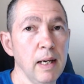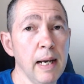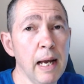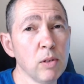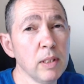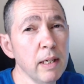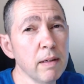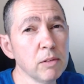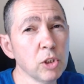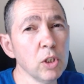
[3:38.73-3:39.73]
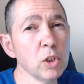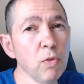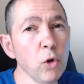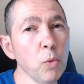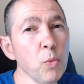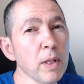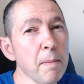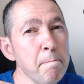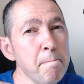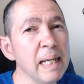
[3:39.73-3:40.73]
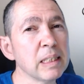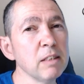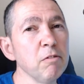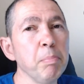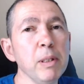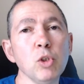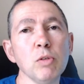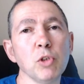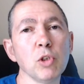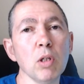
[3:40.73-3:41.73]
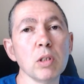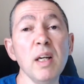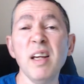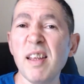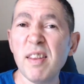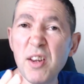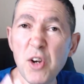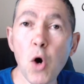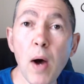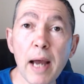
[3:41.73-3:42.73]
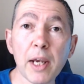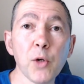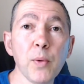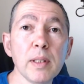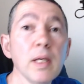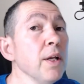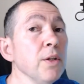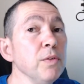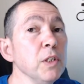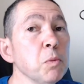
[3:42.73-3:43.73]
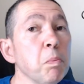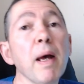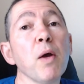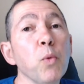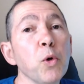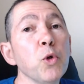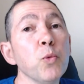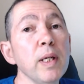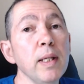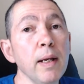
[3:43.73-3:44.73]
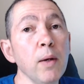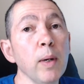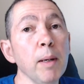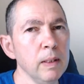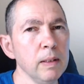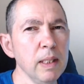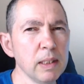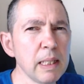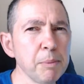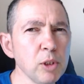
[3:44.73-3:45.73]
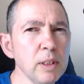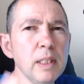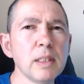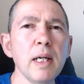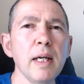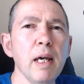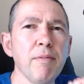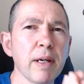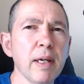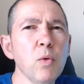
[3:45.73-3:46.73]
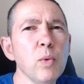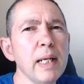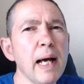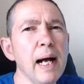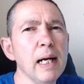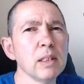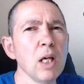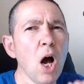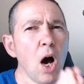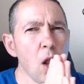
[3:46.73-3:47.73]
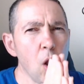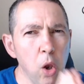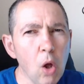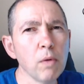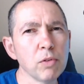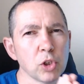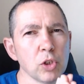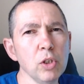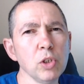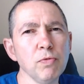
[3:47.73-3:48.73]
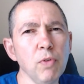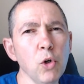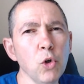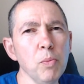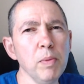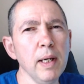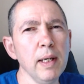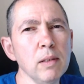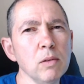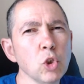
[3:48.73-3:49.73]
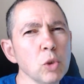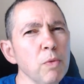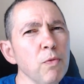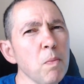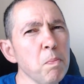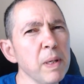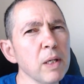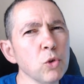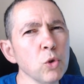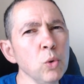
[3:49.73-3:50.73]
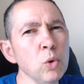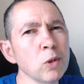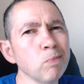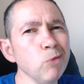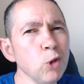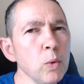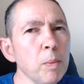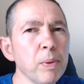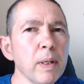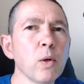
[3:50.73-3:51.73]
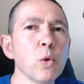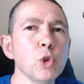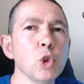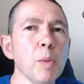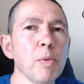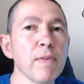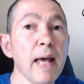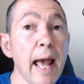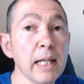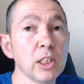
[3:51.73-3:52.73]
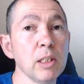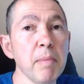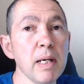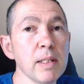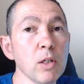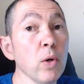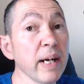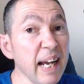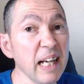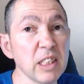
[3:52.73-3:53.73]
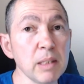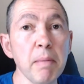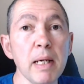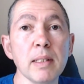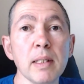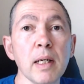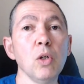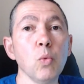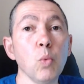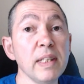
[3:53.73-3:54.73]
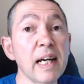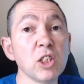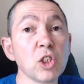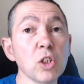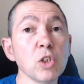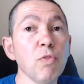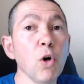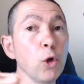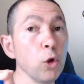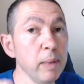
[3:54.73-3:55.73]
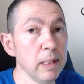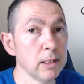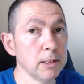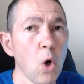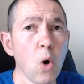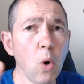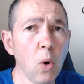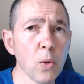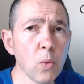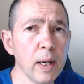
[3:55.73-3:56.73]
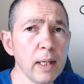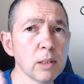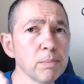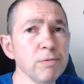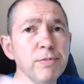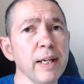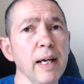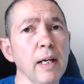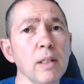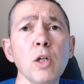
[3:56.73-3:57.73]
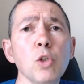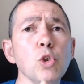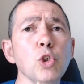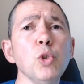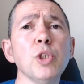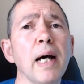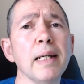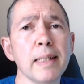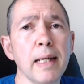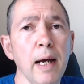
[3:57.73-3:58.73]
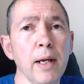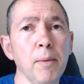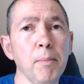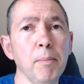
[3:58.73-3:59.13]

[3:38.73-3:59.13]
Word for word: Now, take search volume with a massive pinch of salt. They're not accurate despite what you read anywhere. The exception is if a keyword has a lot of search volume, then some of the big tools do a pretty good job of estimating or guesstimating what that search volume is. Otherwise, forget it. Just use it as a guide.